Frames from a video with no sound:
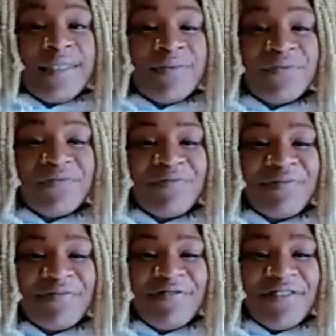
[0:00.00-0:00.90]
So He
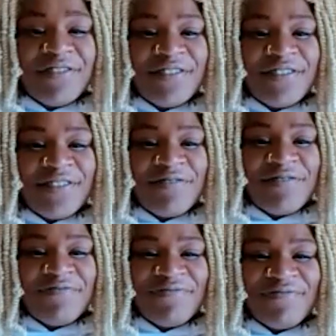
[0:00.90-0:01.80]
needed her more than we do.
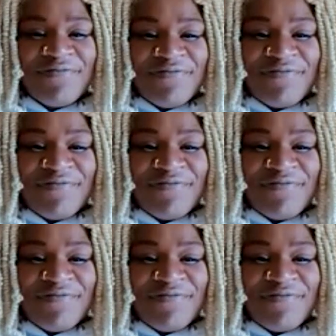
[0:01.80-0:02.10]
So